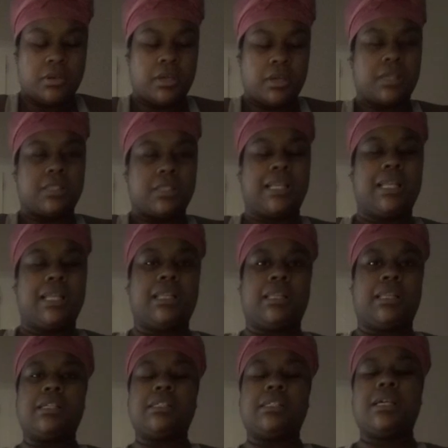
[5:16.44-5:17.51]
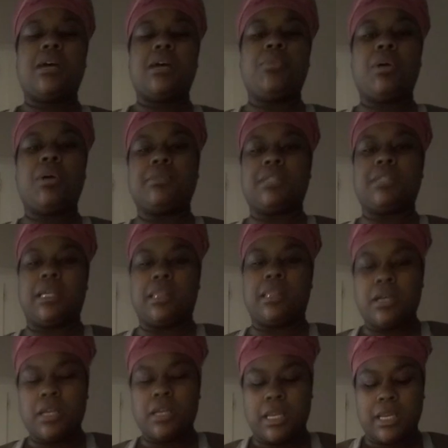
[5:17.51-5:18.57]
because I think this top part was like
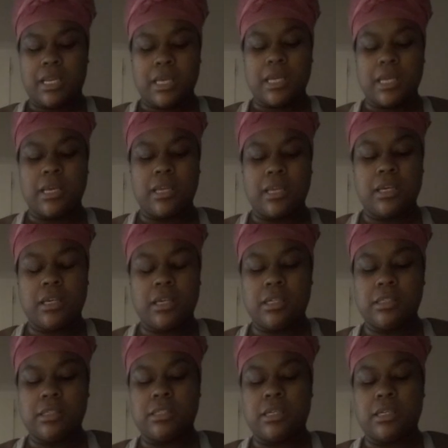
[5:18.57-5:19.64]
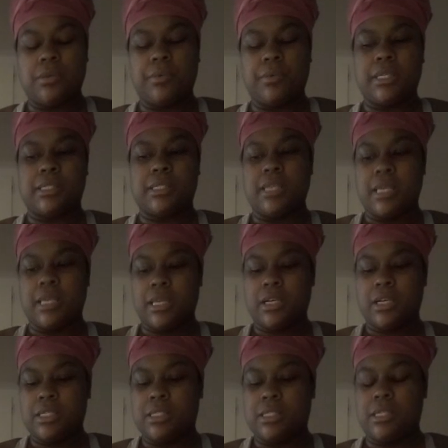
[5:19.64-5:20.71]
39. And so, what is it,
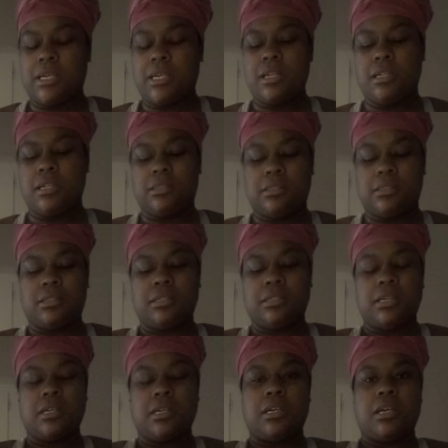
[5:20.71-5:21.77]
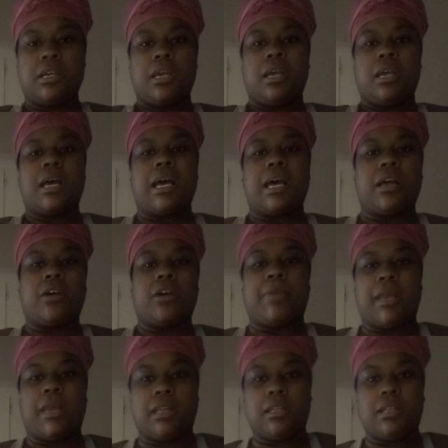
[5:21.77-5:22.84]
36? I can go back
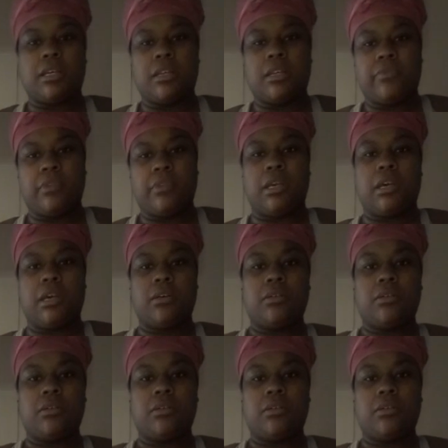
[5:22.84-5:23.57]
and look in the video.